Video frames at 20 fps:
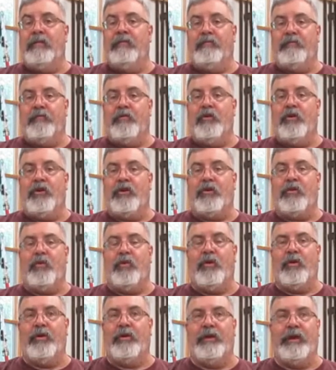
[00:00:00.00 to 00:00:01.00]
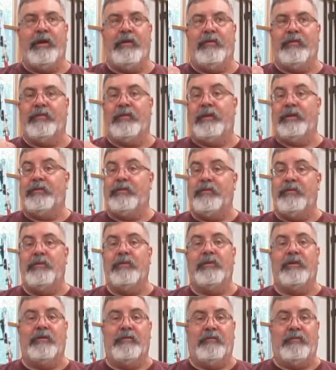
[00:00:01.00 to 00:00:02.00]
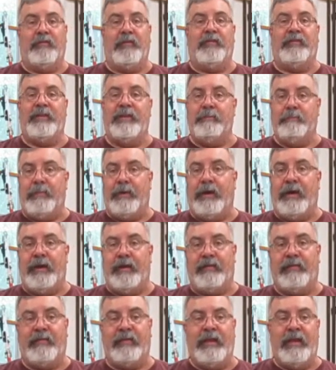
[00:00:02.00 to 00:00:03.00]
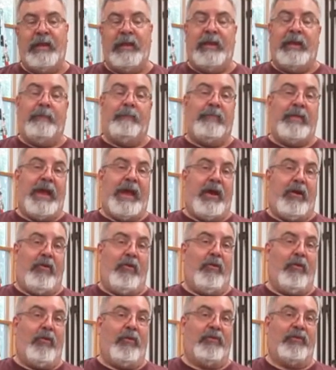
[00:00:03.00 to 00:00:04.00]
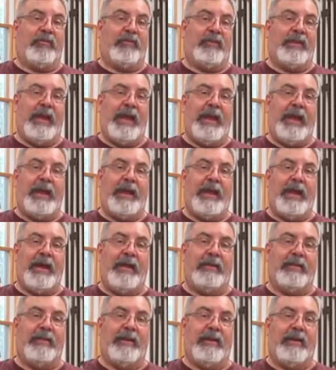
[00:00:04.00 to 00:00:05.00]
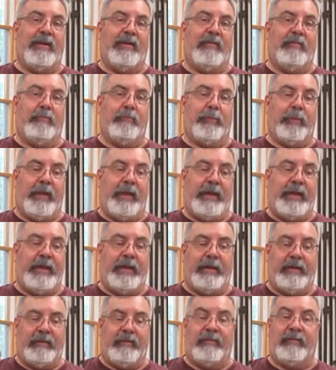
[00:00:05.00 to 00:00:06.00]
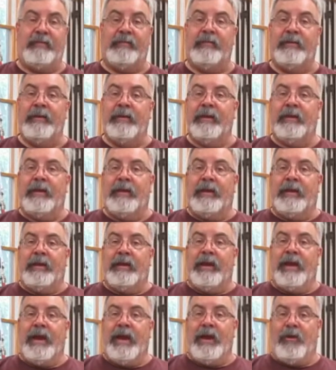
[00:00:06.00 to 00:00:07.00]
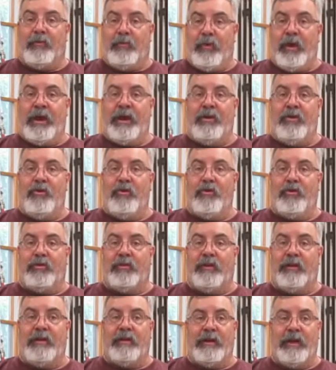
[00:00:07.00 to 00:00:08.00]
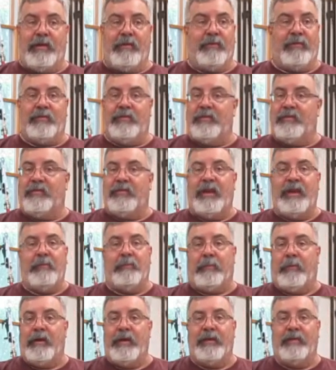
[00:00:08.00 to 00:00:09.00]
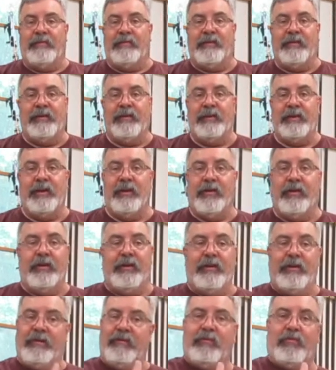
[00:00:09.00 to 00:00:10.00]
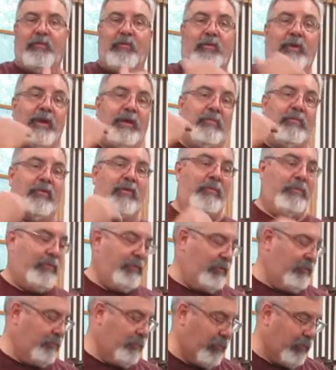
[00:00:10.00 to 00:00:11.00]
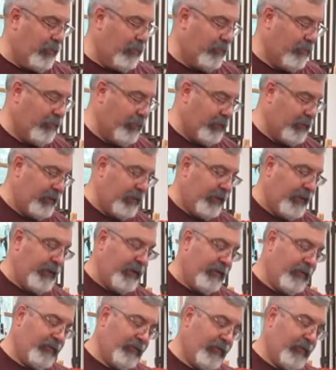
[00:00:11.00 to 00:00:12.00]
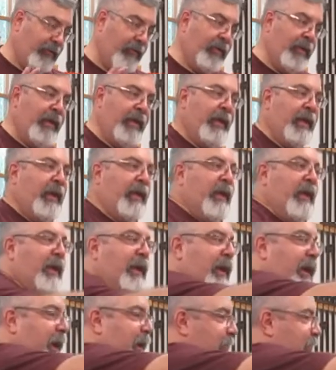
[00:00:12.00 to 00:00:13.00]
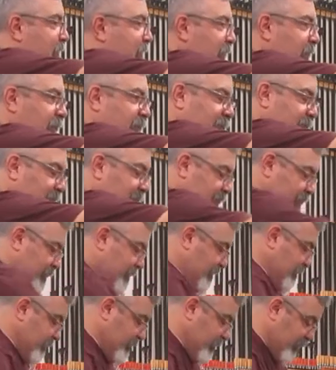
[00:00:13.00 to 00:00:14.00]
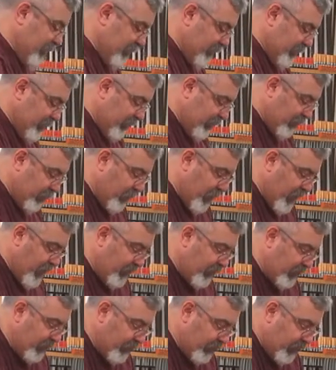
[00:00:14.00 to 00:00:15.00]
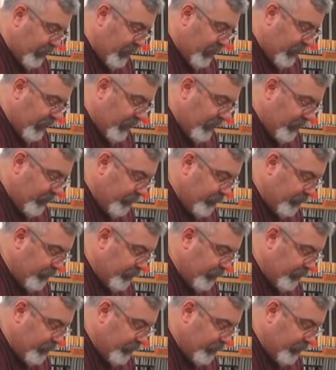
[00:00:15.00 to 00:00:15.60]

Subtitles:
4/4. That was like $250. And that whole stack out there, Blaine's red oak there, that was the same price, you know, and there's way more wood board foot than there, so that's just expensive right now.